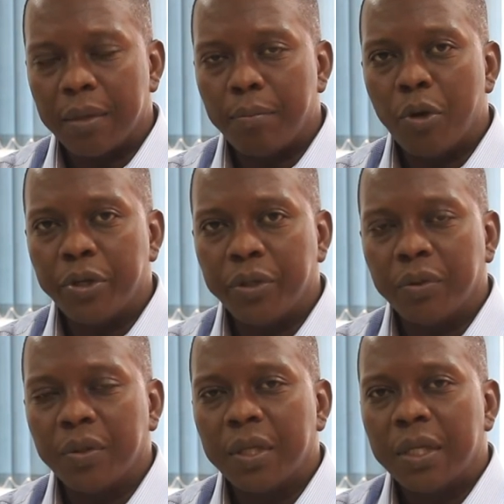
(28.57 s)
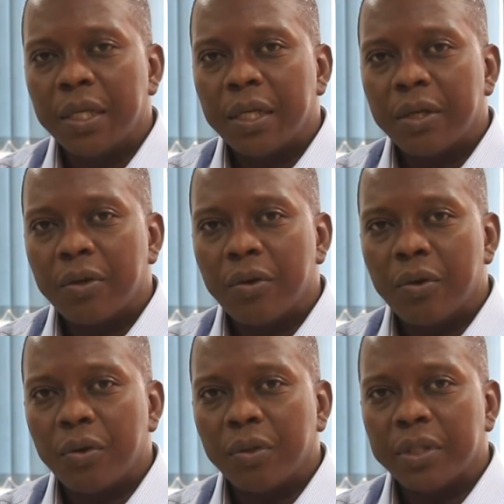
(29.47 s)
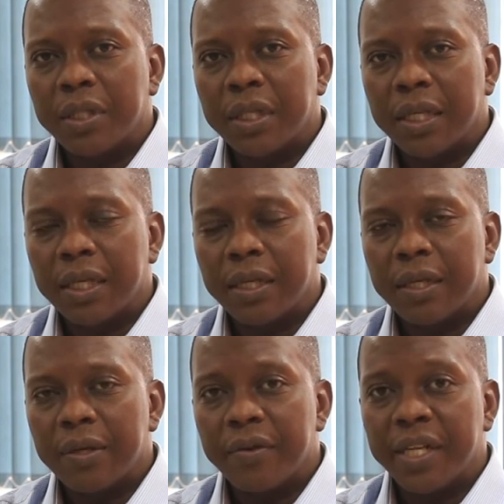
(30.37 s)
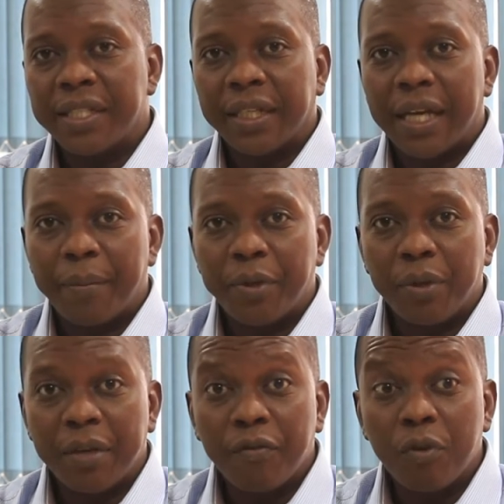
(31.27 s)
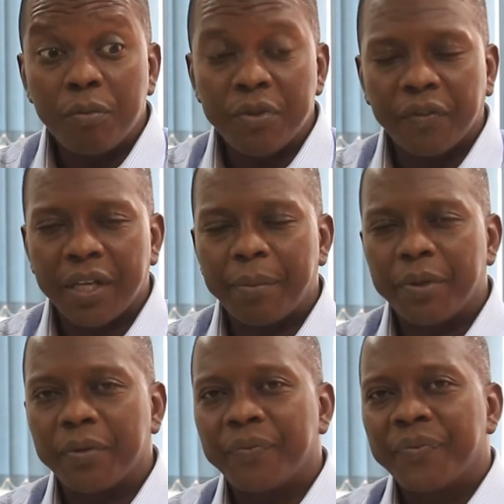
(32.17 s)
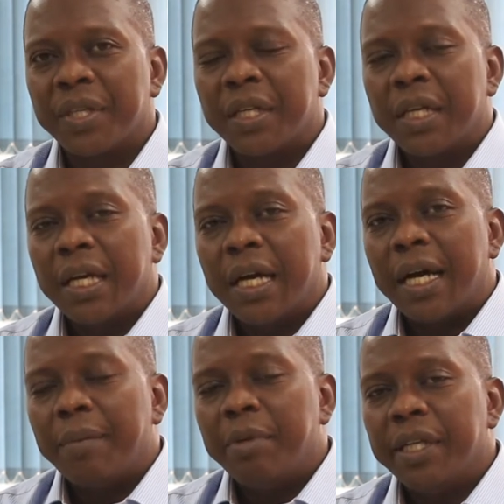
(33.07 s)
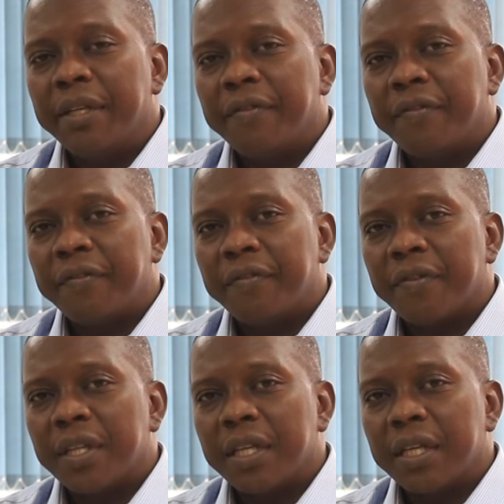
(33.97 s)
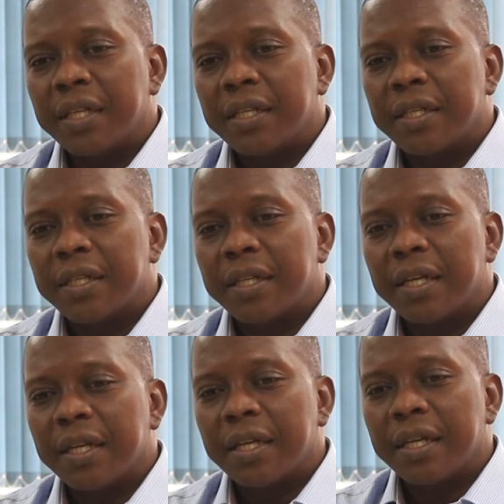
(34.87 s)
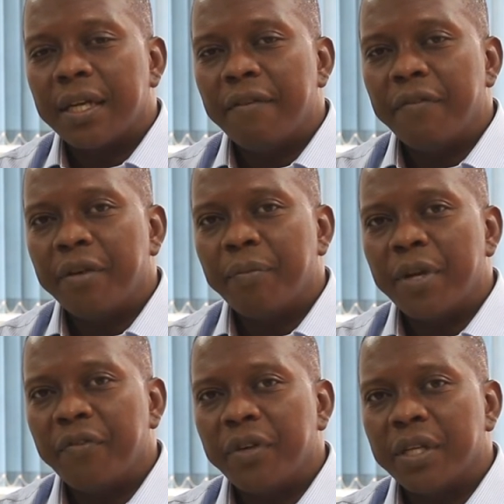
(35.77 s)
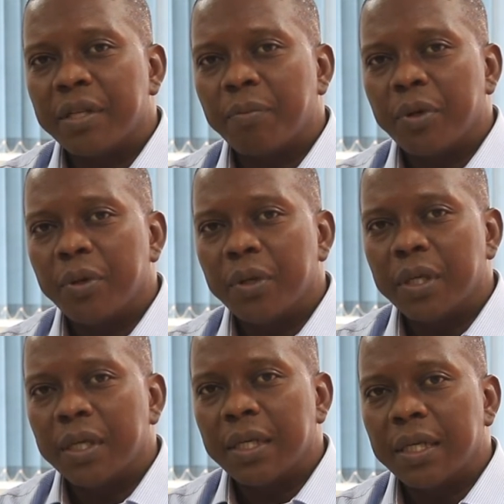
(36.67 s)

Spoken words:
module called Raising Capital and Forms of Capital. I believe that every entrepreneur,